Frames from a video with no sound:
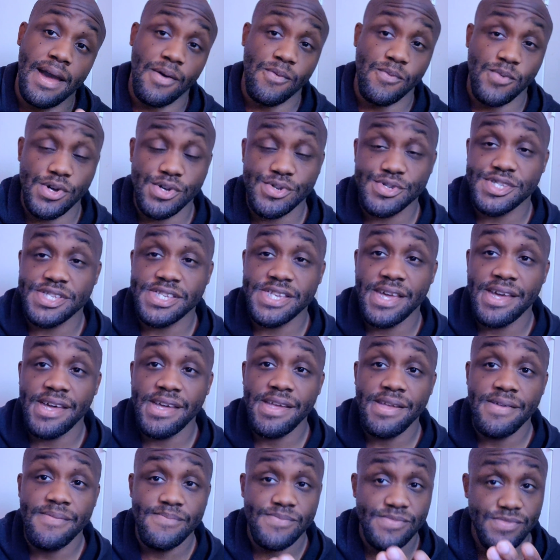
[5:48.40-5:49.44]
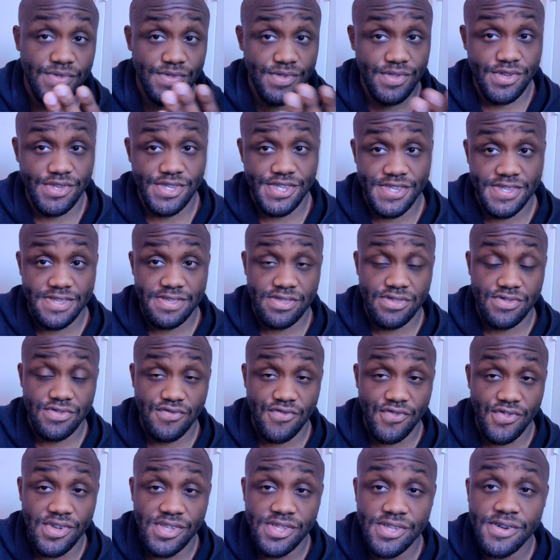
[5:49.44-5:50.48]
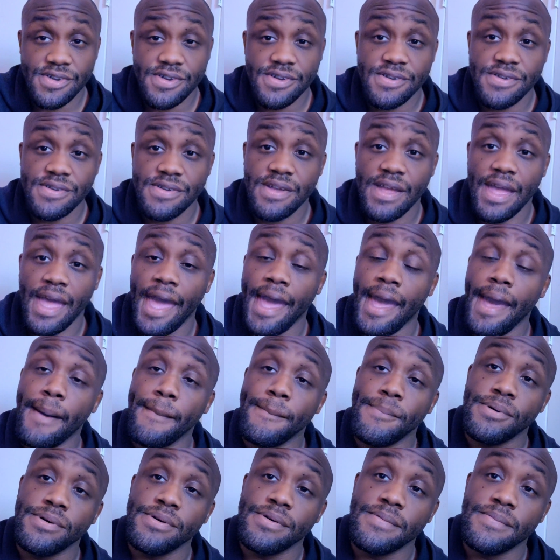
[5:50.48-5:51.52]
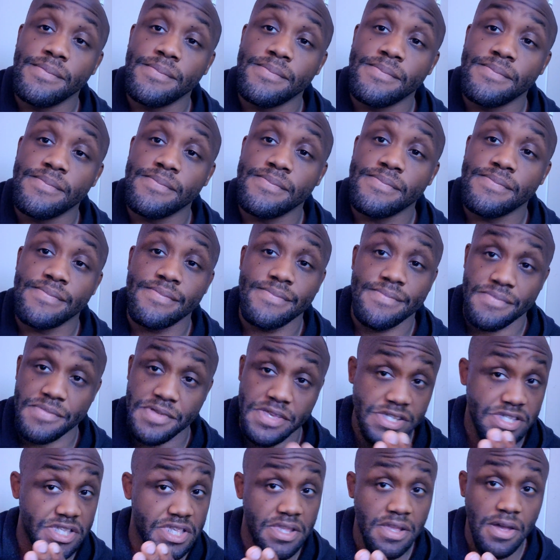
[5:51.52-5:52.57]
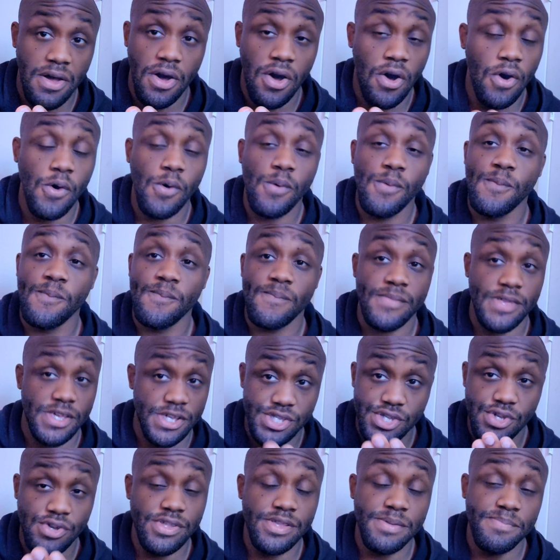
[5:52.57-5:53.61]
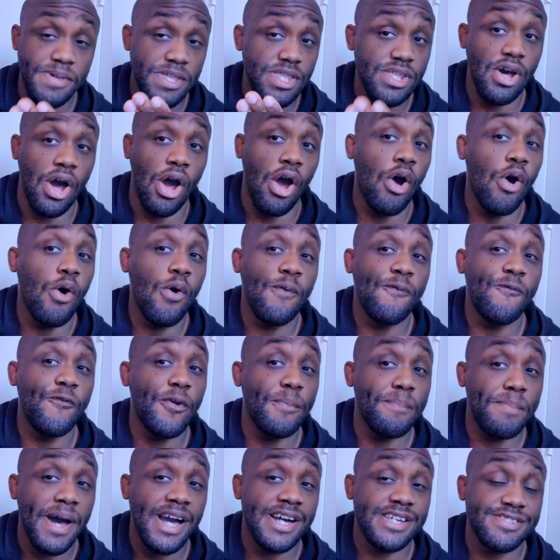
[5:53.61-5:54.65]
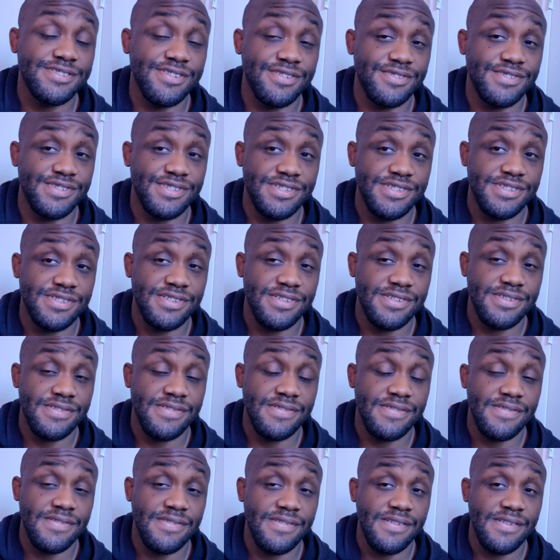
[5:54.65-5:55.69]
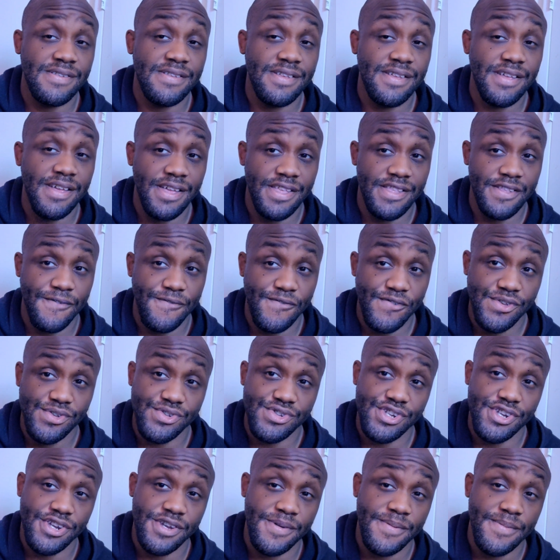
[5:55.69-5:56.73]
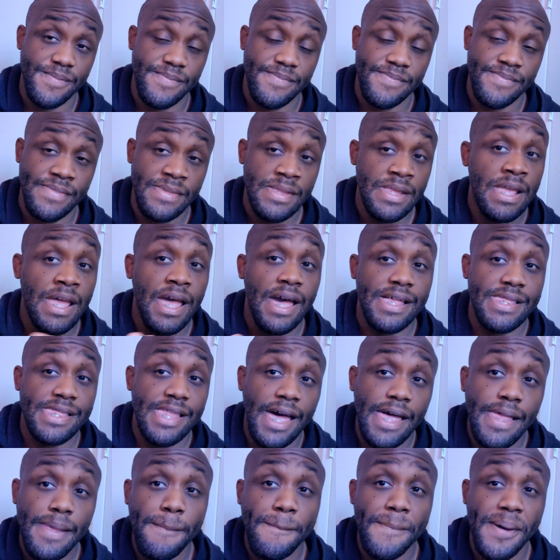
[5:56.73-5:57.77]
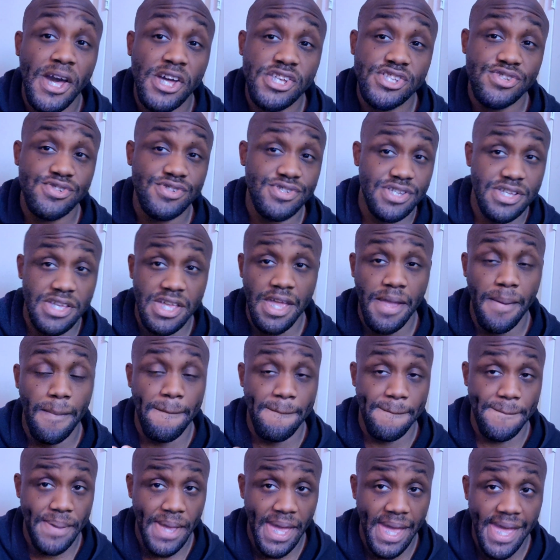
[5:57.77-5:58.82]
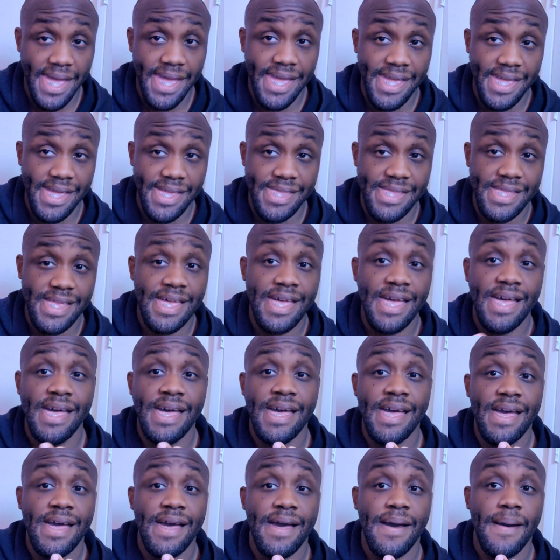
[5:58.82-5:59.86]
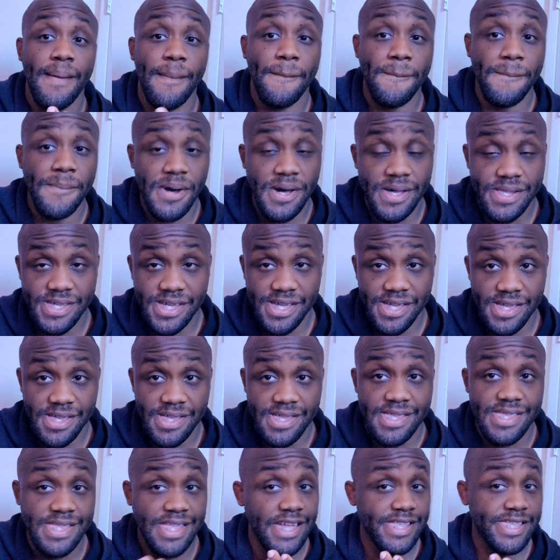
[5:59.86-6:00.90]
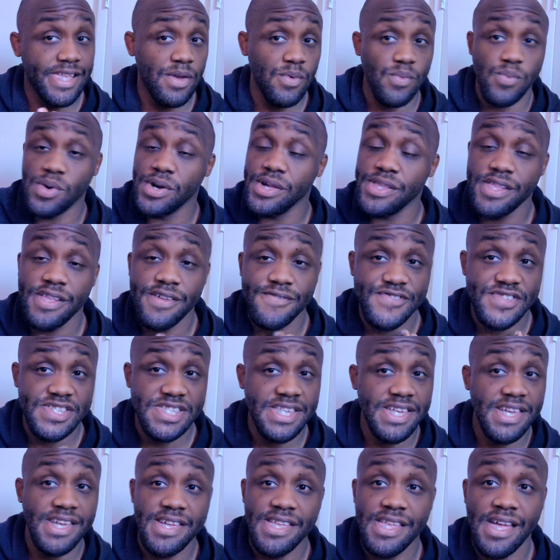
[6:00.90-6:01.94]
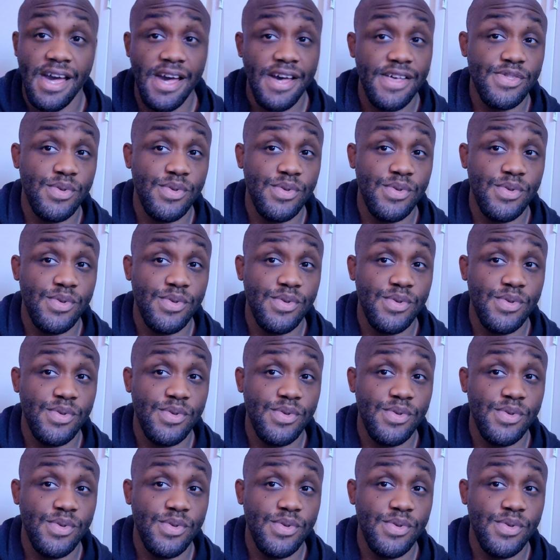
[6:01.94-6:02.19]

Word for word: I will say, this Triller app, it's the home. It's going to be the home for boxers in the future. A lot of boxers are getting paid money that they wouldn't have seen